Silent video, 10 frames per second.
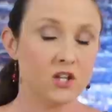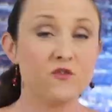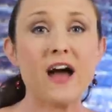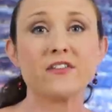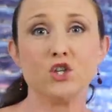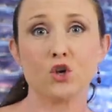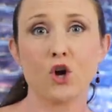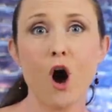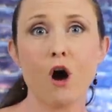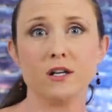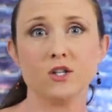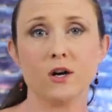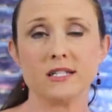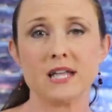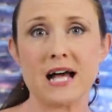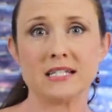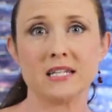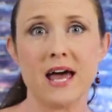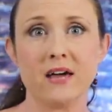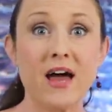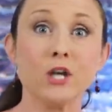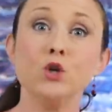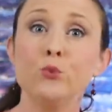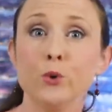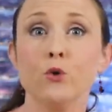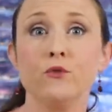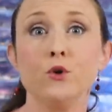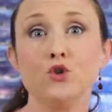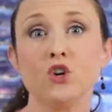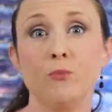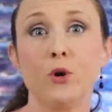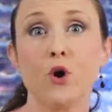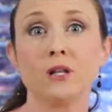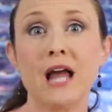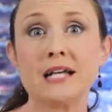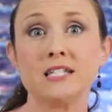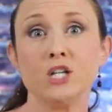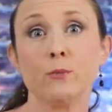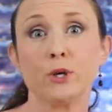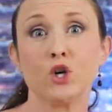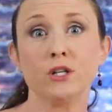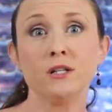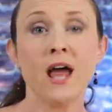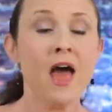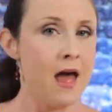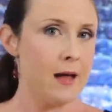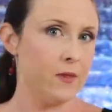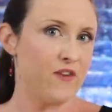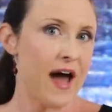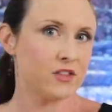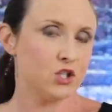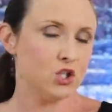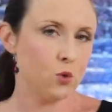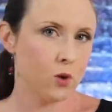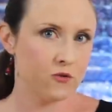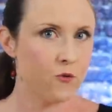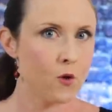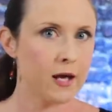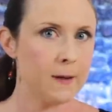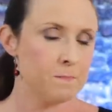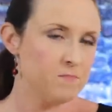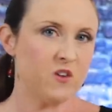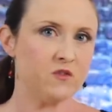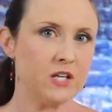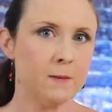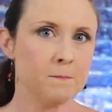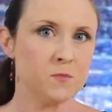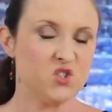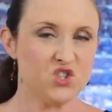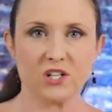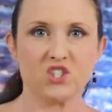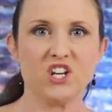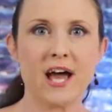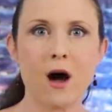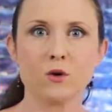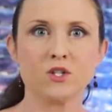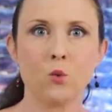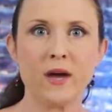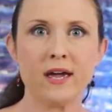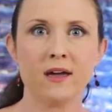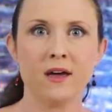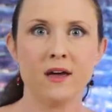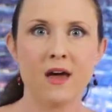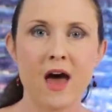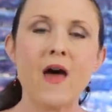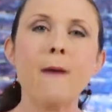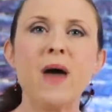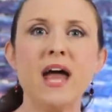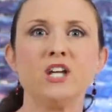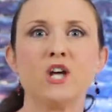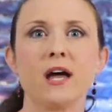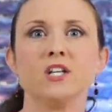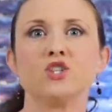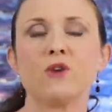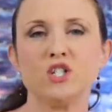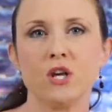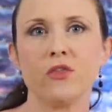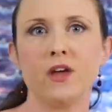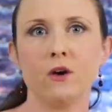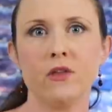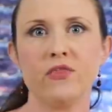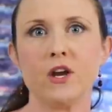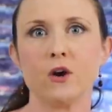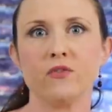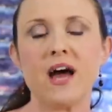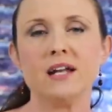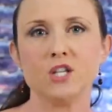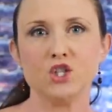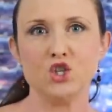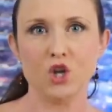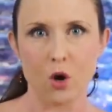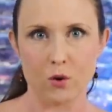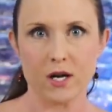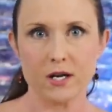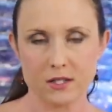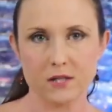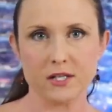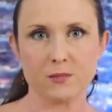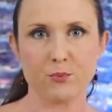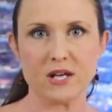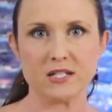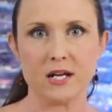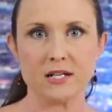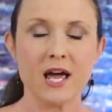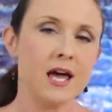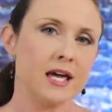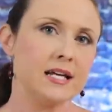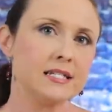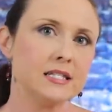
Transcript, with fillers: the fact that your car is on its last leg, that new roof you should have put on last year but couldn't, and the fact that you work 40, 50, 60 hours a week, and that paycheck is stretching thinner and thinner. That is a joke to this president. He is